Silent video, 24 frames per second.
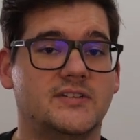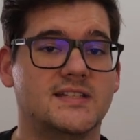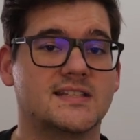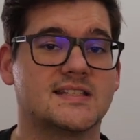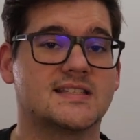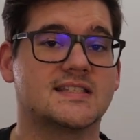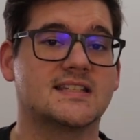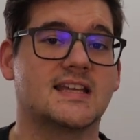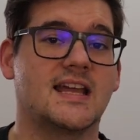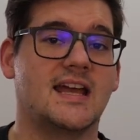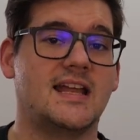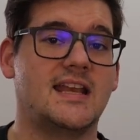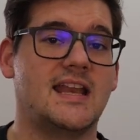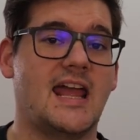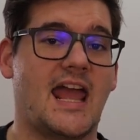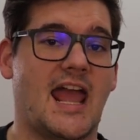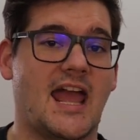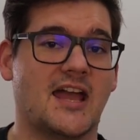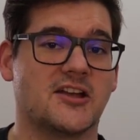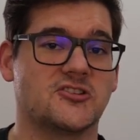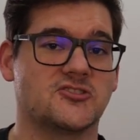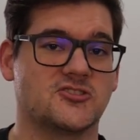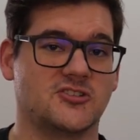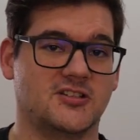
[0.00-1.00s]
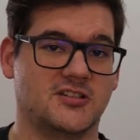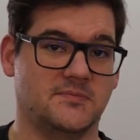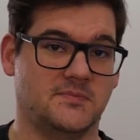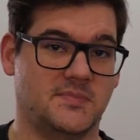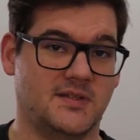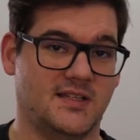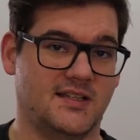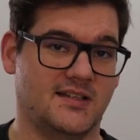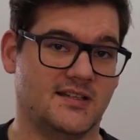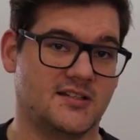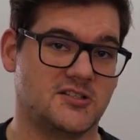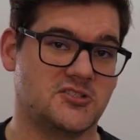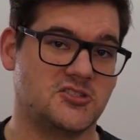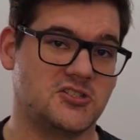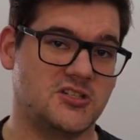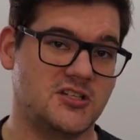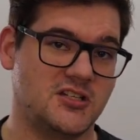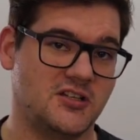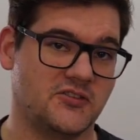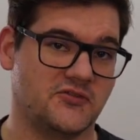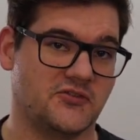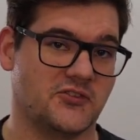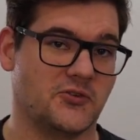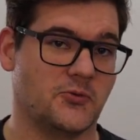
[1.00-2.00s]
this can actually be
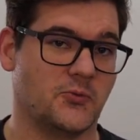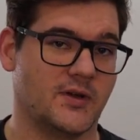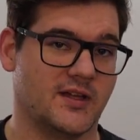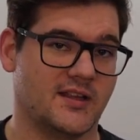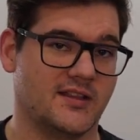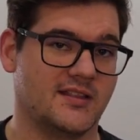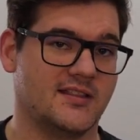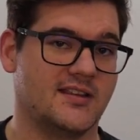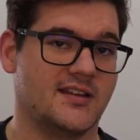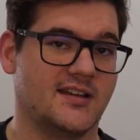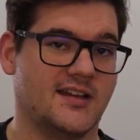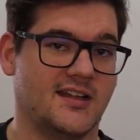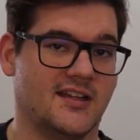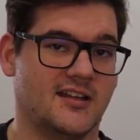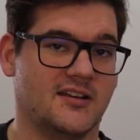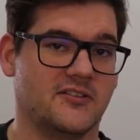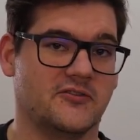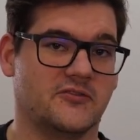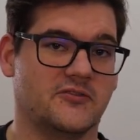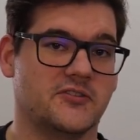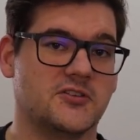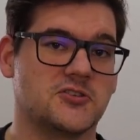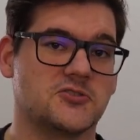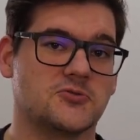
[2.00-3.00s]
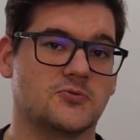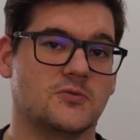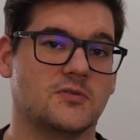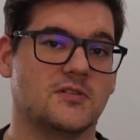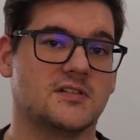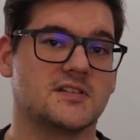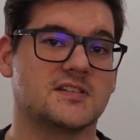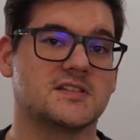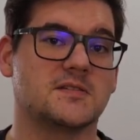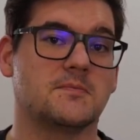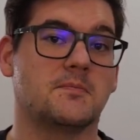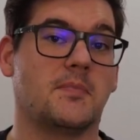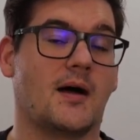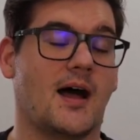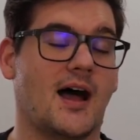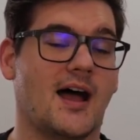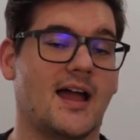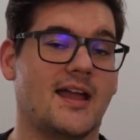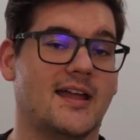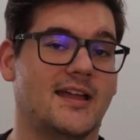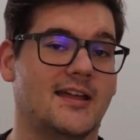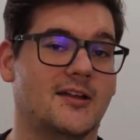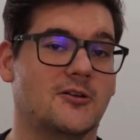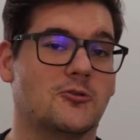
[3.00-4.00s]
achieved with the native visuals
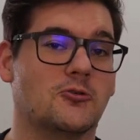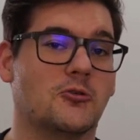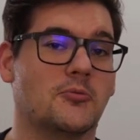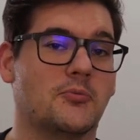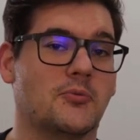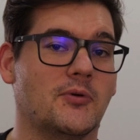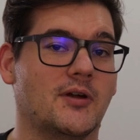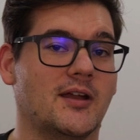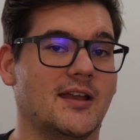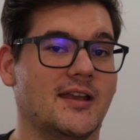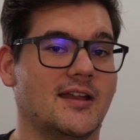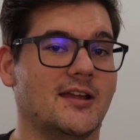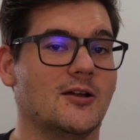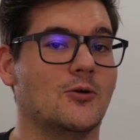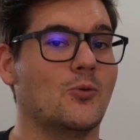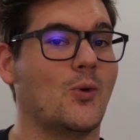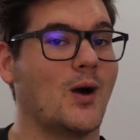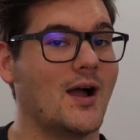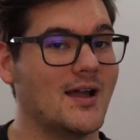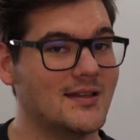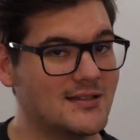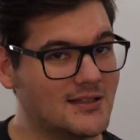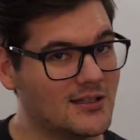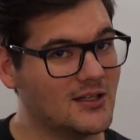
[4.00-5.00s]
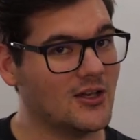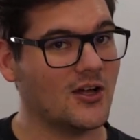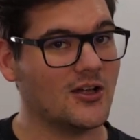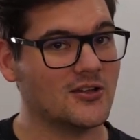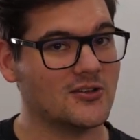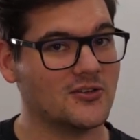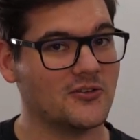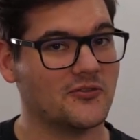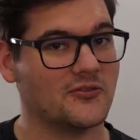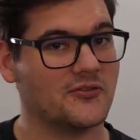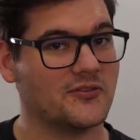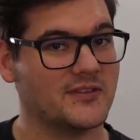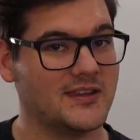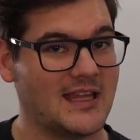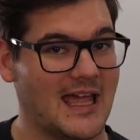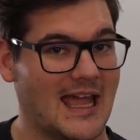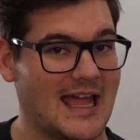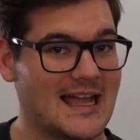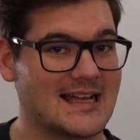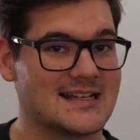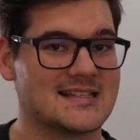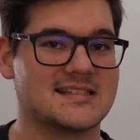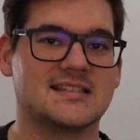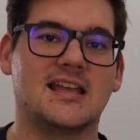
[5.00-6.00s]
by incorporating quite a lot of
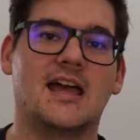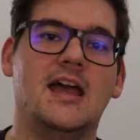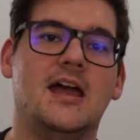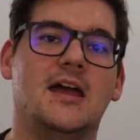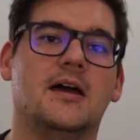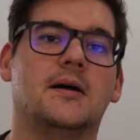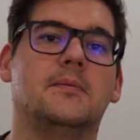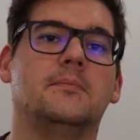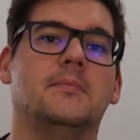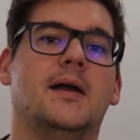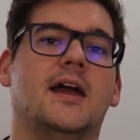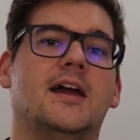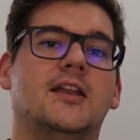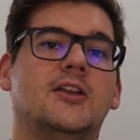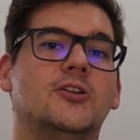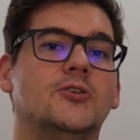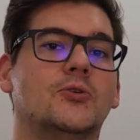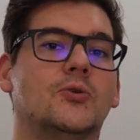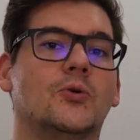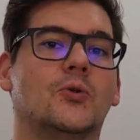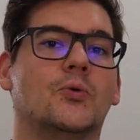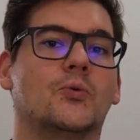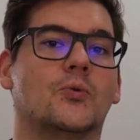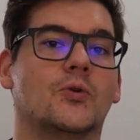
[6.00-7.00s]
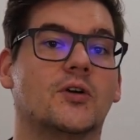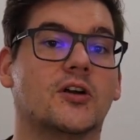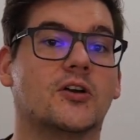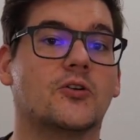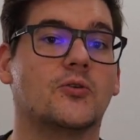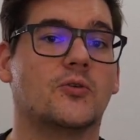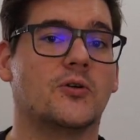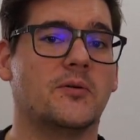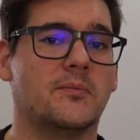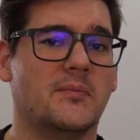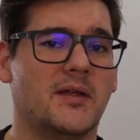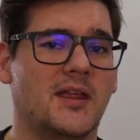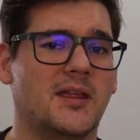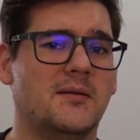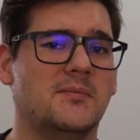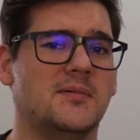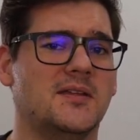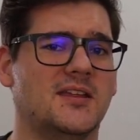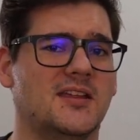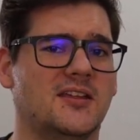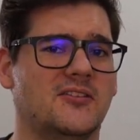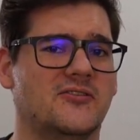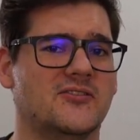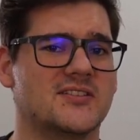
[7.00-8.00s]
DAX, manual work, or
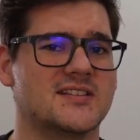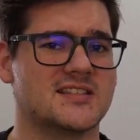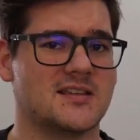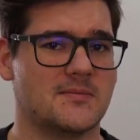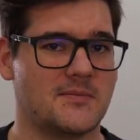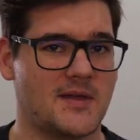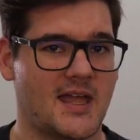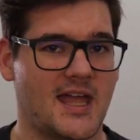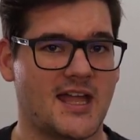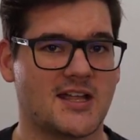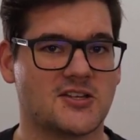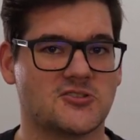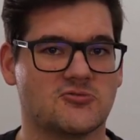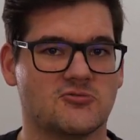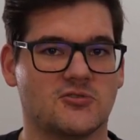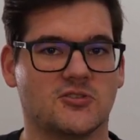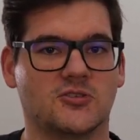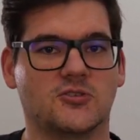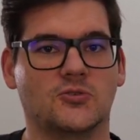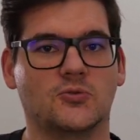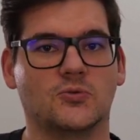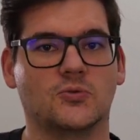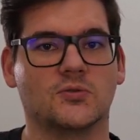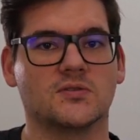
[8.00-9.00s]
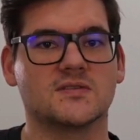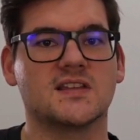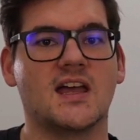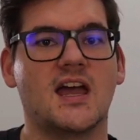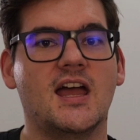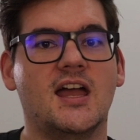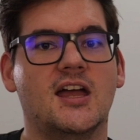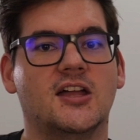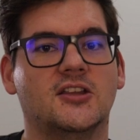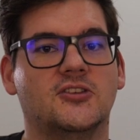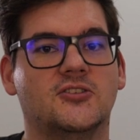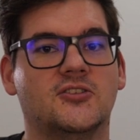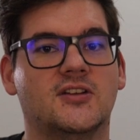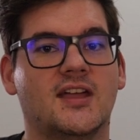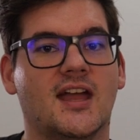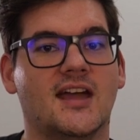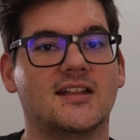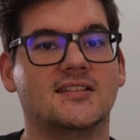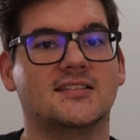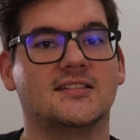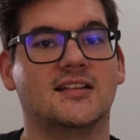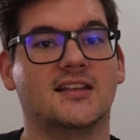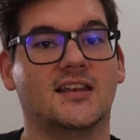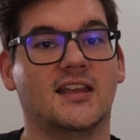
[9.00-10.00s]
maybe even some extra tools to
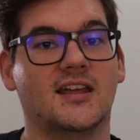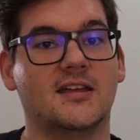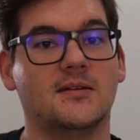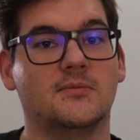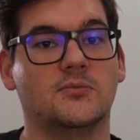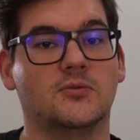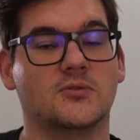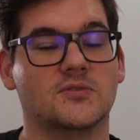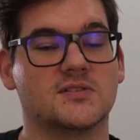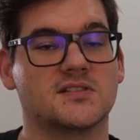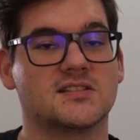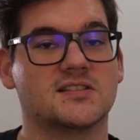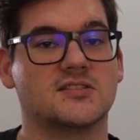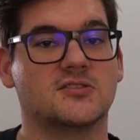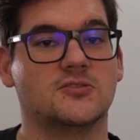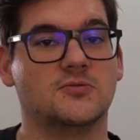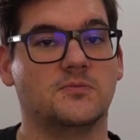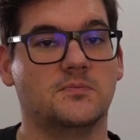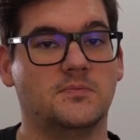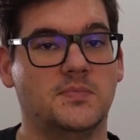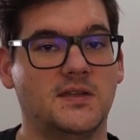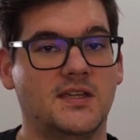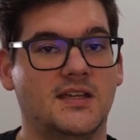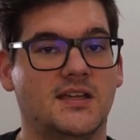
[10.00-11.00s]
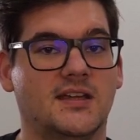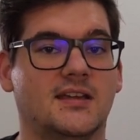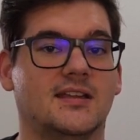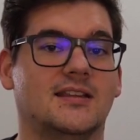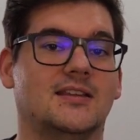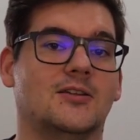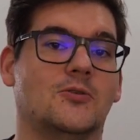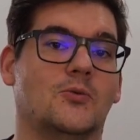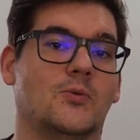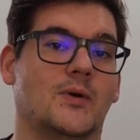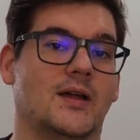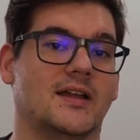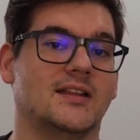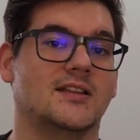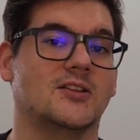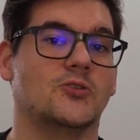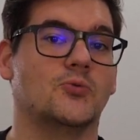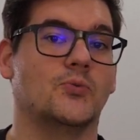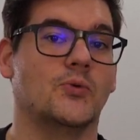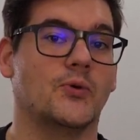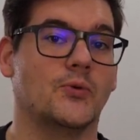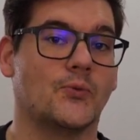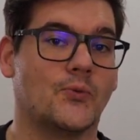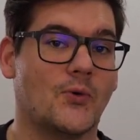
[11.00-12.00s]
get the labels to be the way
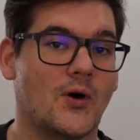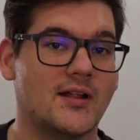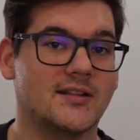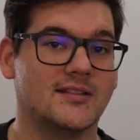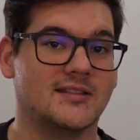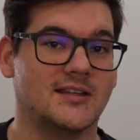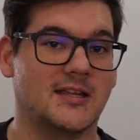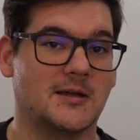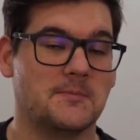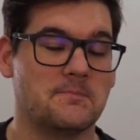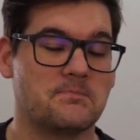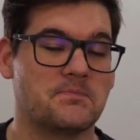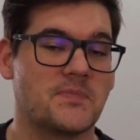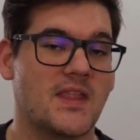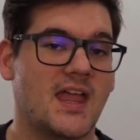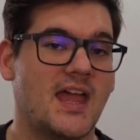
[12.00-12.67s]
that we want them.